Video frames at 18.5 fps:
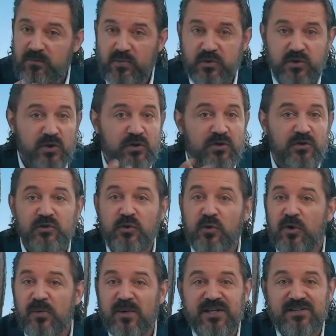stood in the
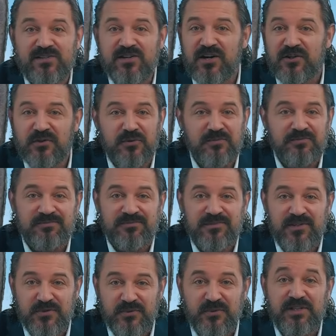doorway and talked to them.
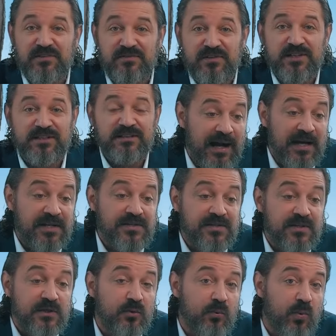It was really fun. I
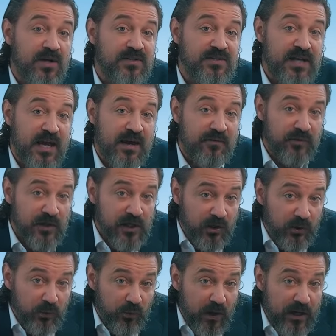still once every
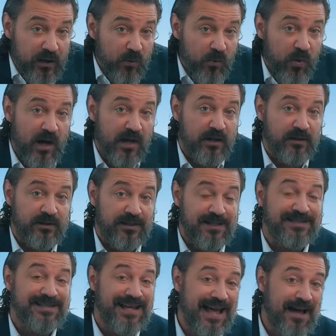great while
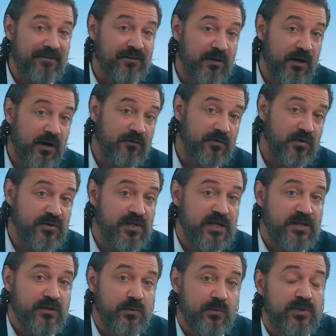get to have a
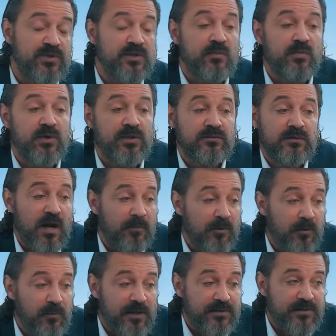conversation with someone. A
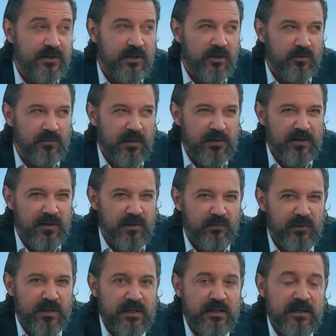couple months ago, maybe
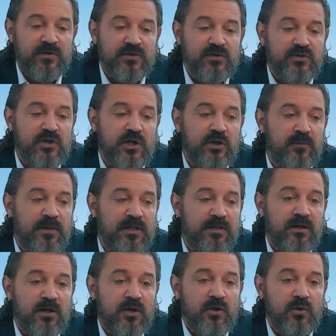three, there's a
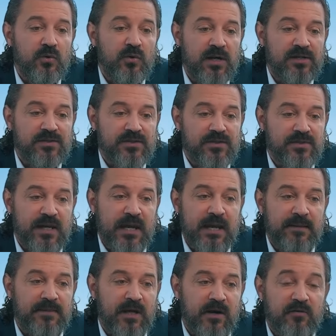gentleman who got
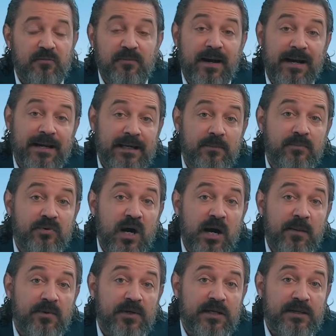scammed out of buying a
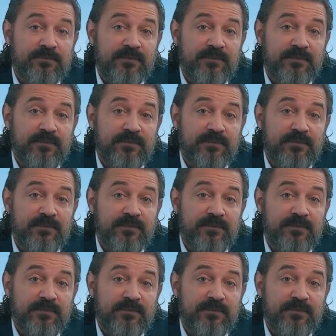property,